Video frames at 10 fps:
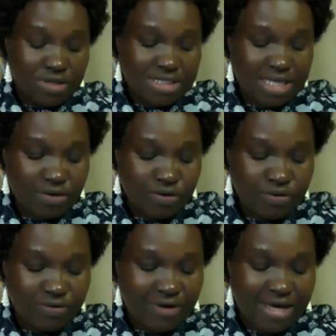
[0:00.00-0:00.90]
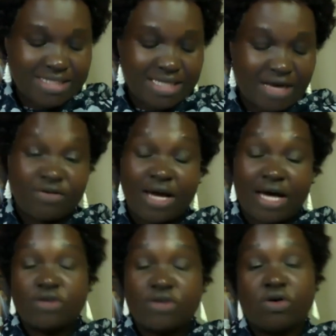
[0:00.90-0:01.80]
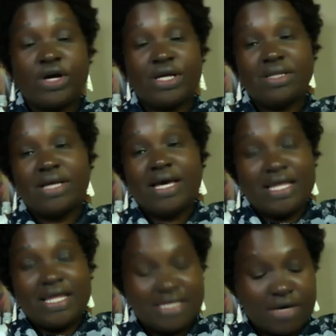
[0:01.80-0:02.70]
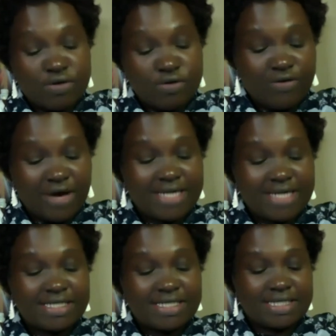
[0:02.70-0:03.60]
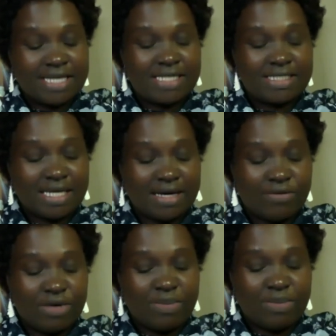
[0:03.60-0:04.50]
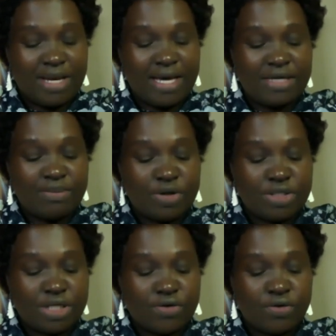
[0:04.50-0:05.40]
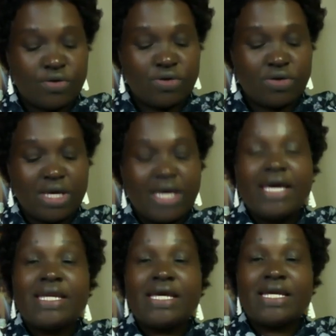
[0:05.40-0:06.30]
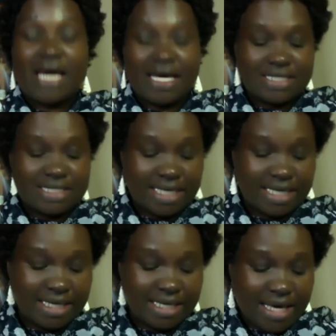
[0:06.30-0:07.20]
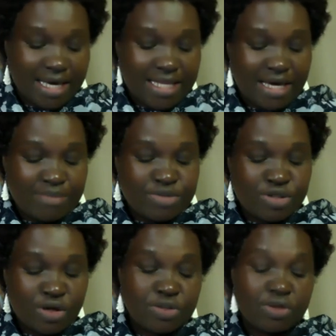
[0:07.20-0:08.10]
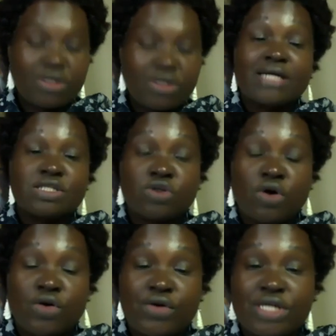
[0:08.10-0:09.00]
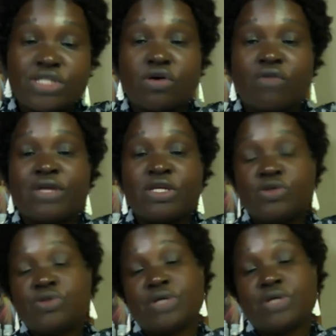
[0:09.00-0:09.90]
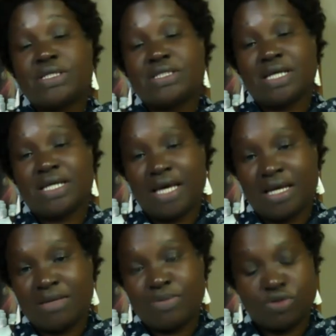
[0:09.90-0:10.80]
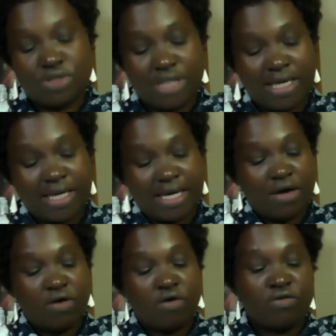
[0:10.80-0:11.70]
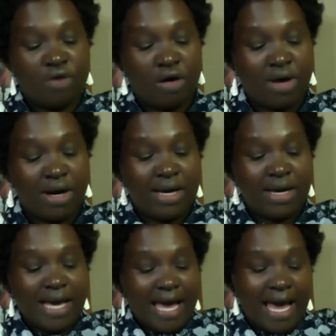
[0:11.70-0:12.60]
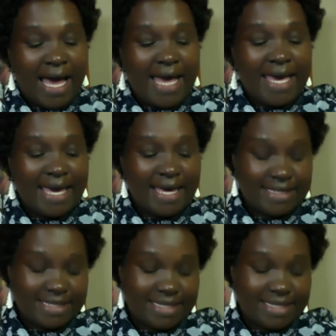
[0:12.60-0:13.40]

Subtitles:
These are good fats. Avocado oil. These are good fats that will play an important role in enhancing the absorption and storage of the nutrients that help to take care of our eye health.